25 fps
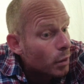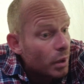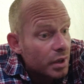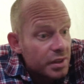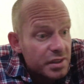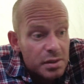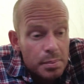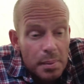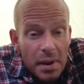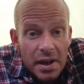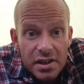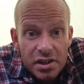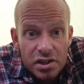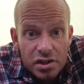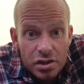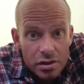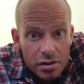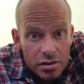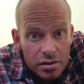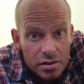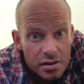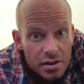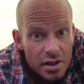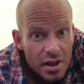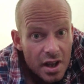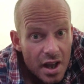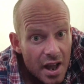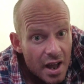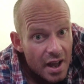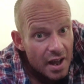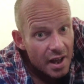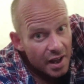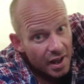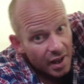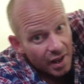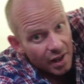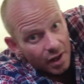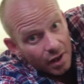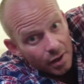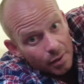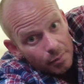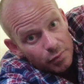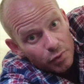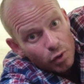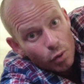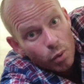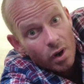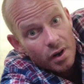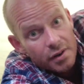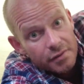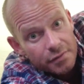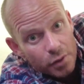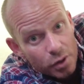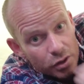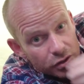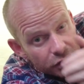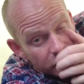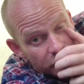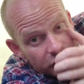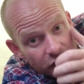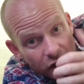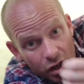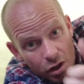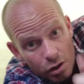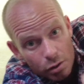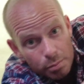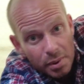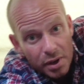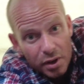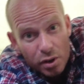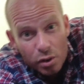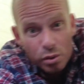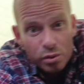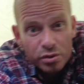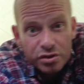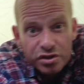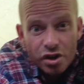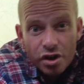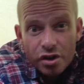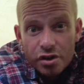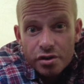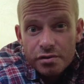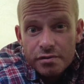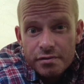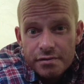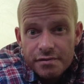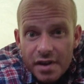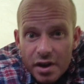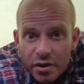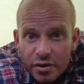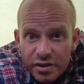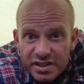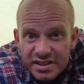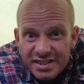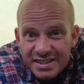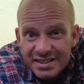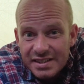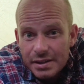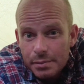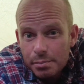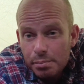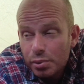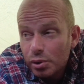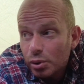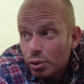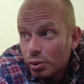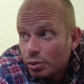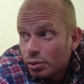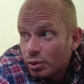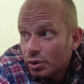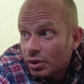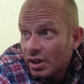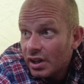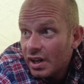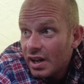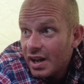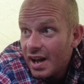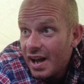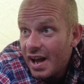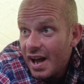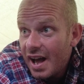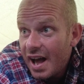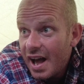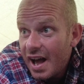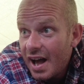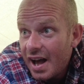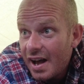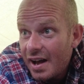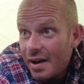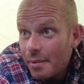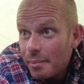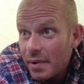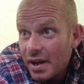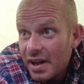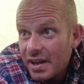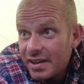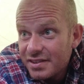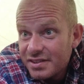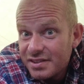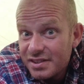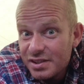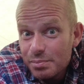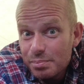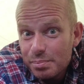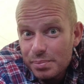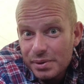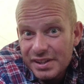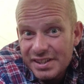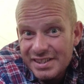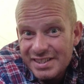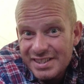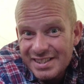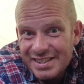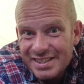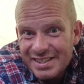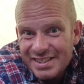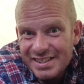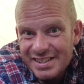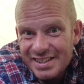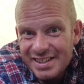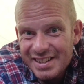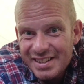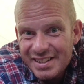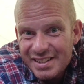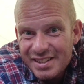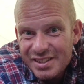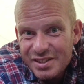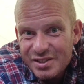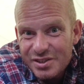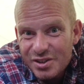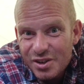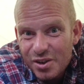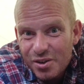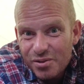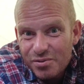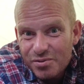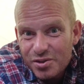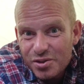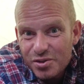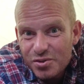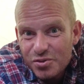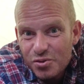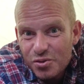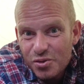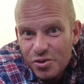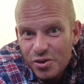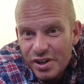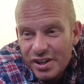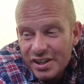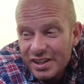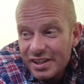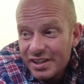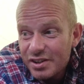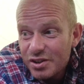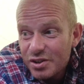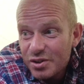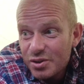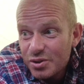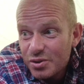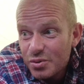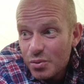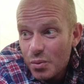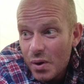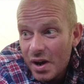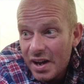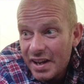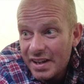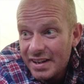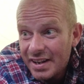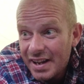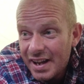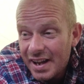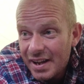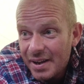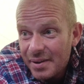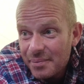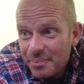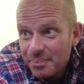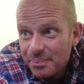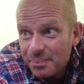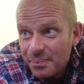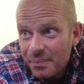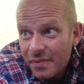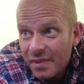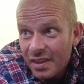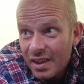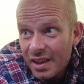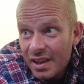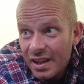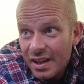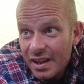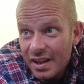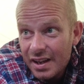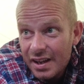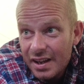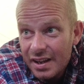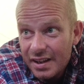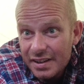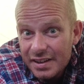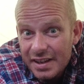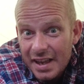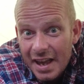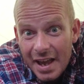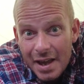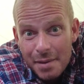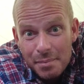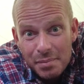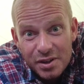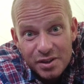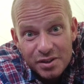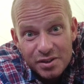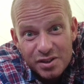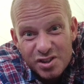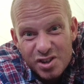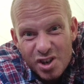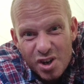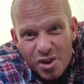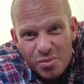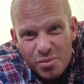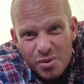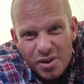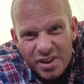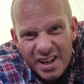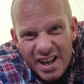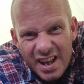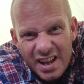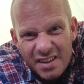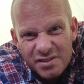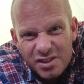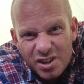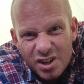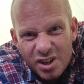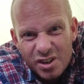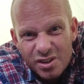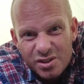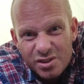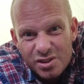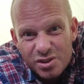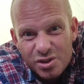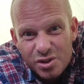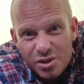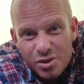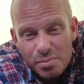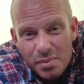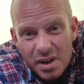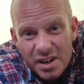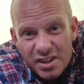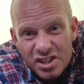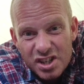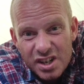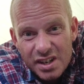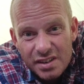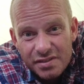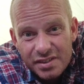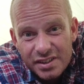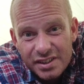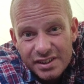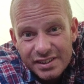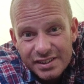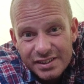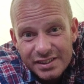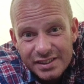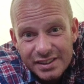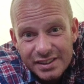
spacious, quite versatile, but also very simple. And simplicity is often really good when camping. You don't want to have to go to too much effort.